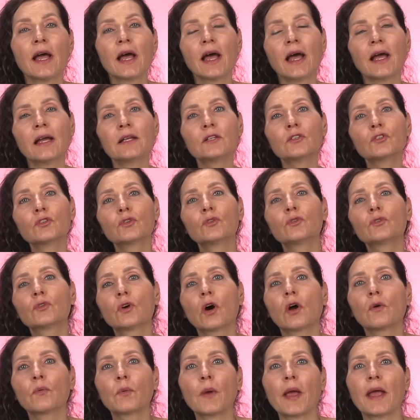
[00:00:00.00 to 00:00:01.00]
and to
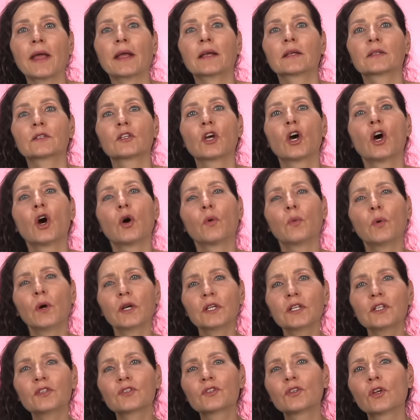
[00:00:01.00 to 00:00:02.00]
correct
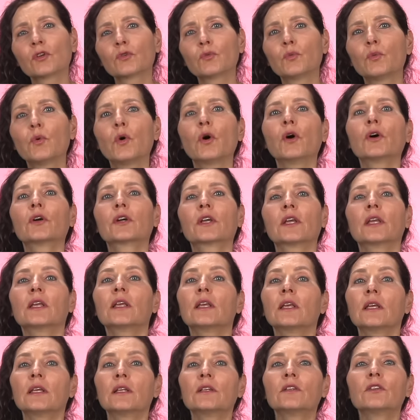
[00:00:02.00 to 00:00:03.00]
what is not working
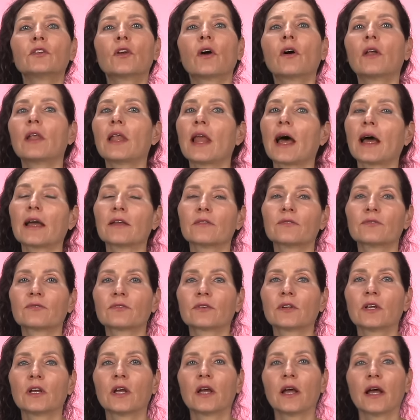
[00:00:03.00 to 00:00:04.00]
in your life,
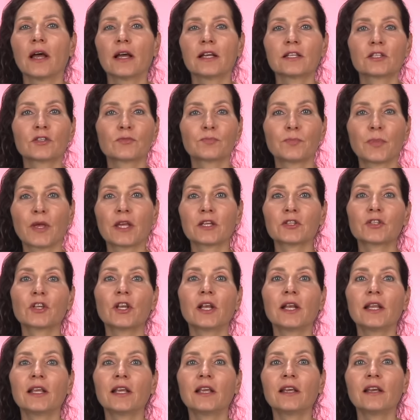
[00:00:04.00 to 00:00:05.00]

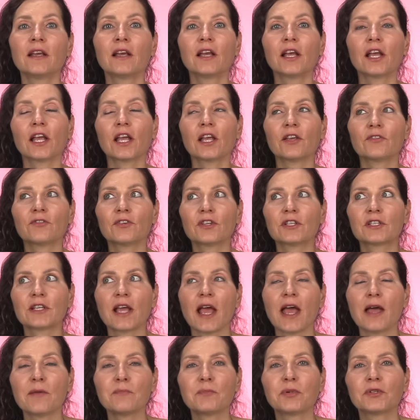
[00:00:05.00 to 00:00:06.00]
especially if it
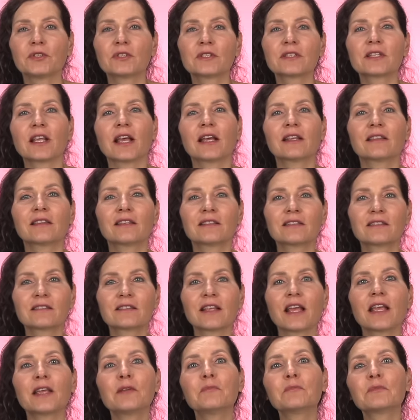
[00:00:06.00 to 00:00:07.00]
happens at the
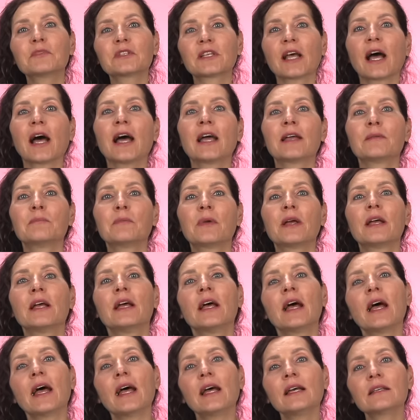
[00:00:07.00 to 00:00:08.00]
same time
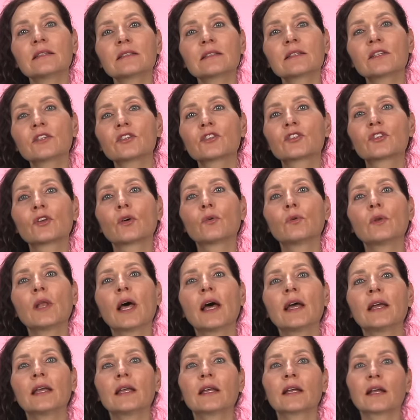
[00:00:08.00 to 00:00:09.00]
as the
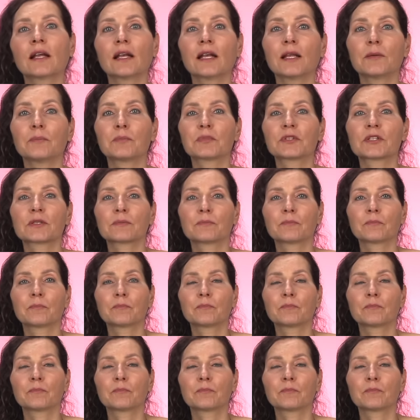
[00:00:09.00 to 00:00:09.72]
solar eclipse.